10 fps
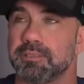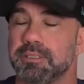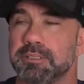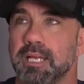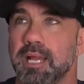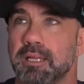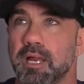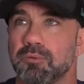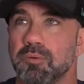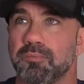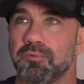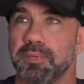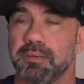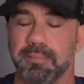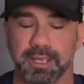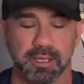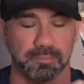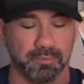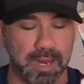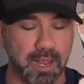So there's not a lot of room for me to make
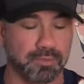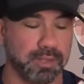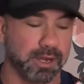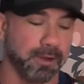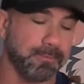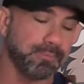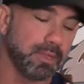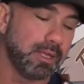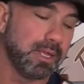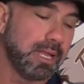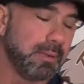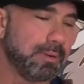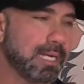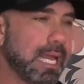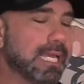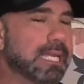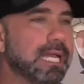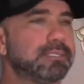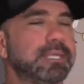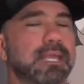up ground there. But like
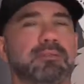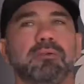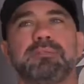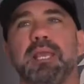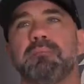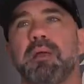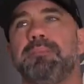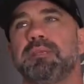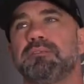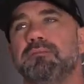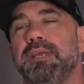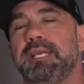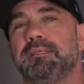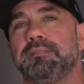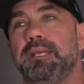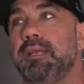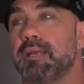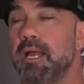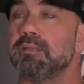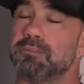I say, don't take my picks to Vegas. Take
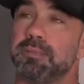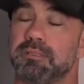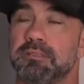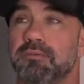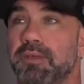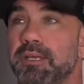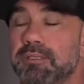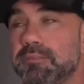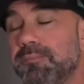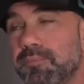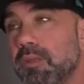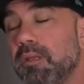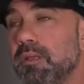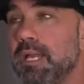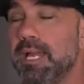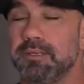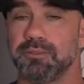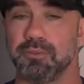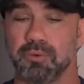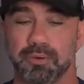Kyle's picks to Vegas, and you
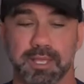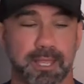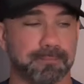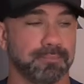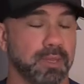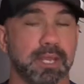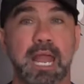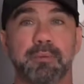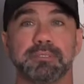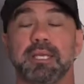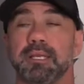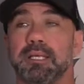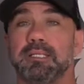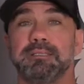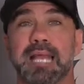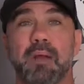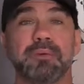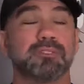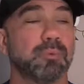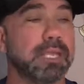do okay. And that was it. That
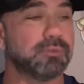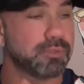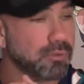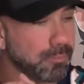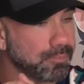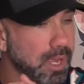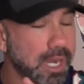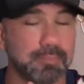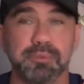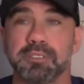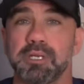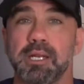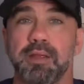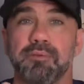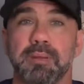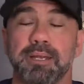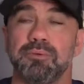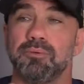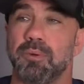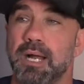was week two. I appreciate everybody
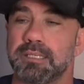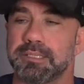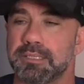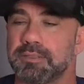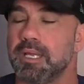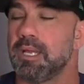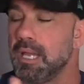who watches.